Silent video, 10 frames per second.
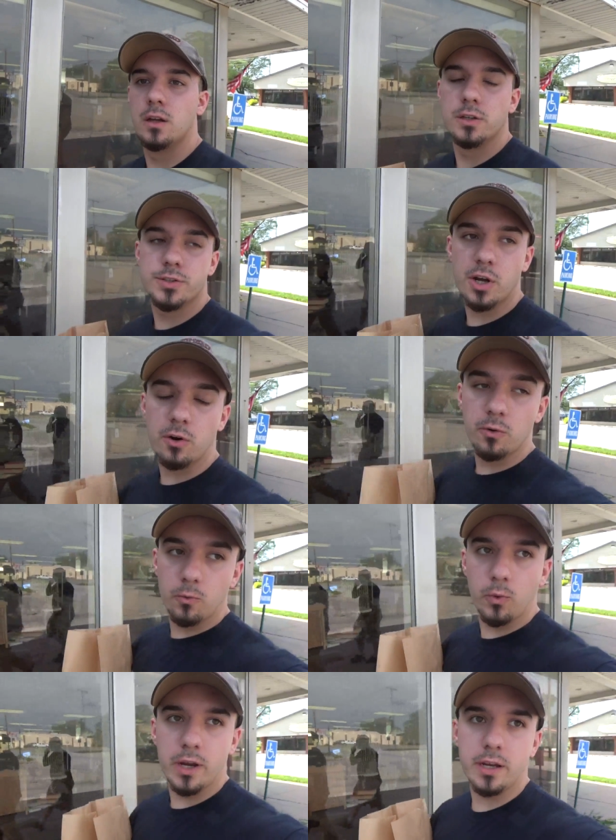So,
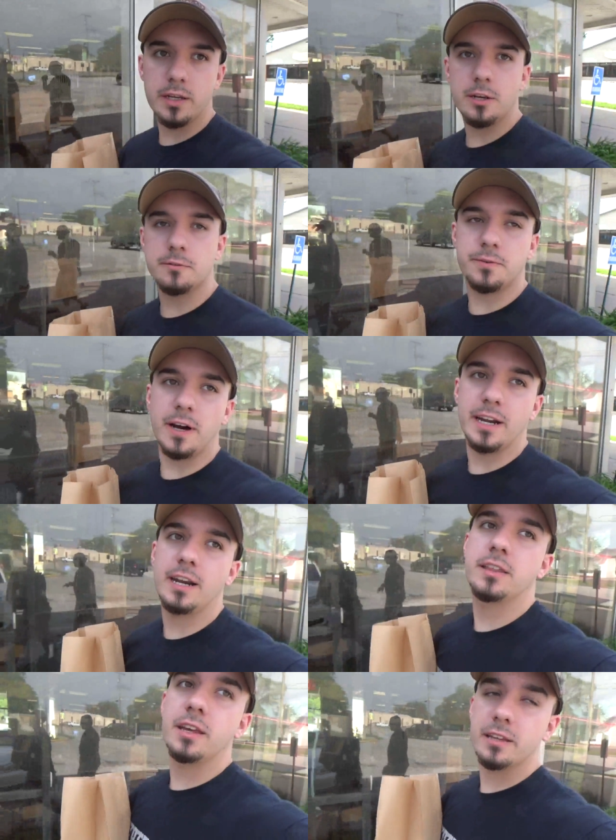we didn't find
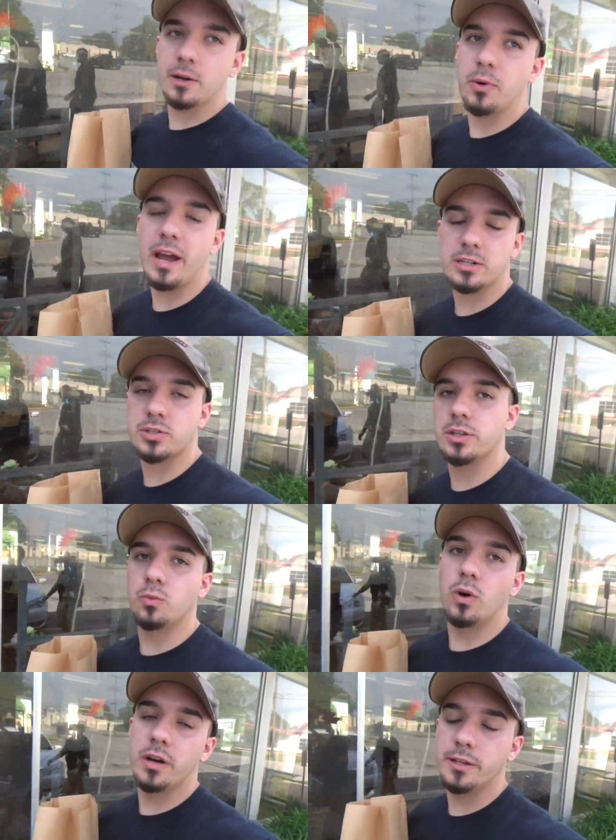anything that we actually
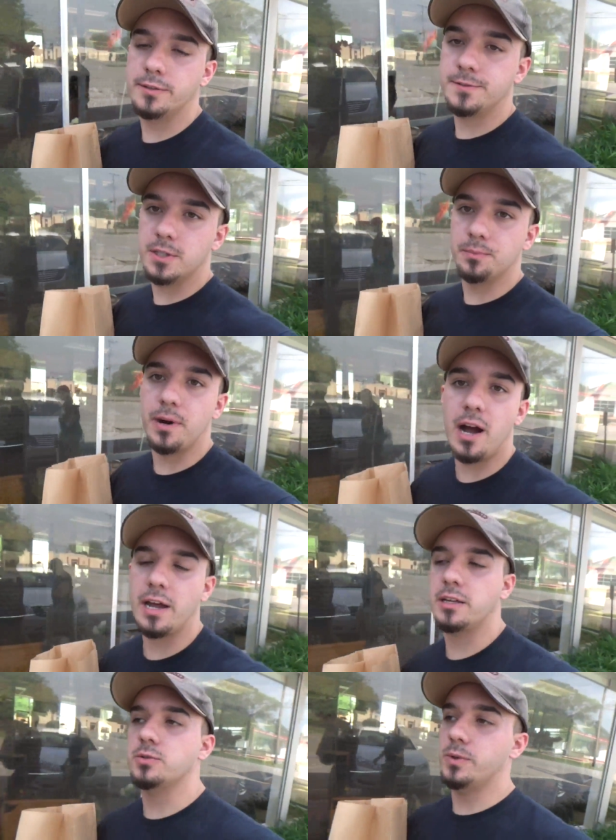wanted to
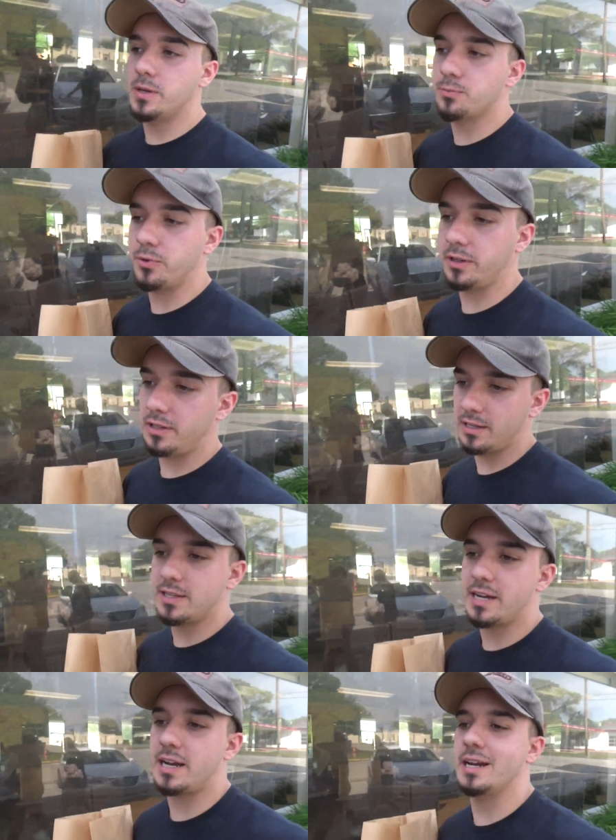buy because we didn't bring like
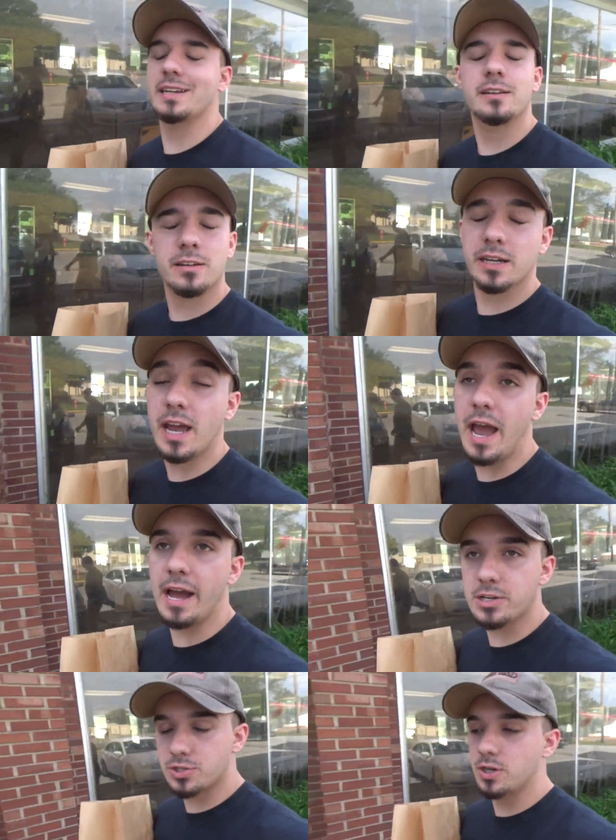that kind of
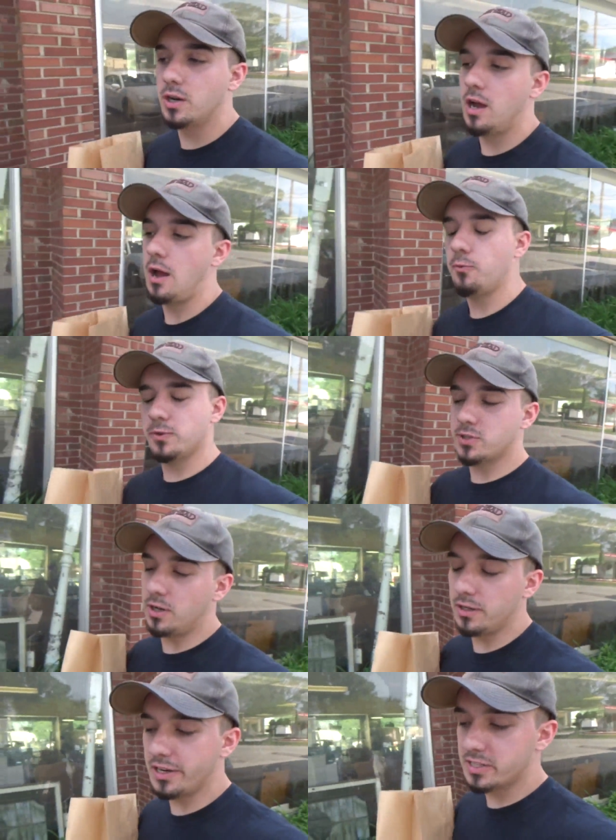cash. We
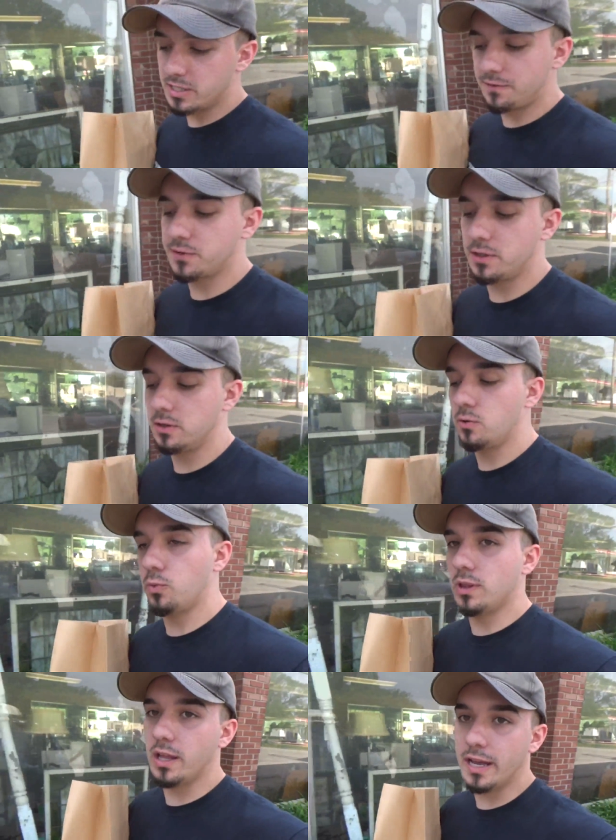saw a lot of stuff that
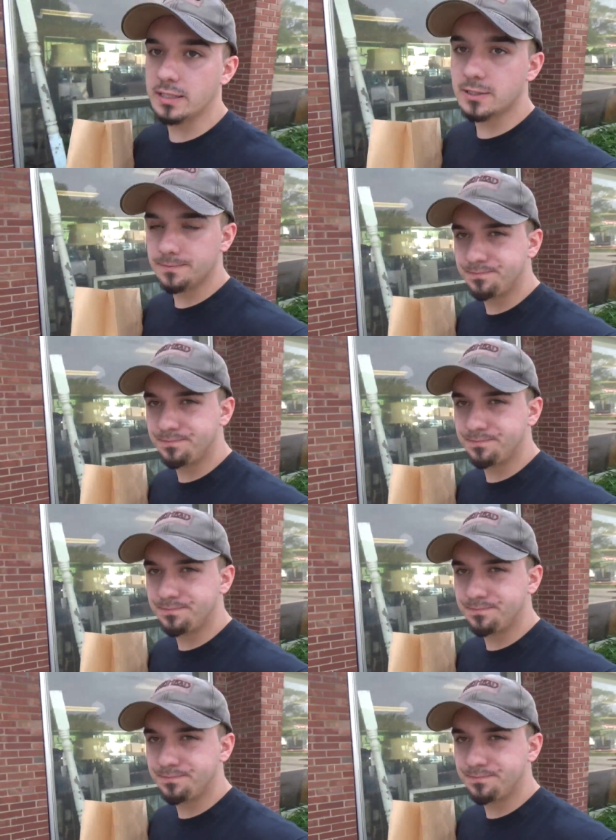we liked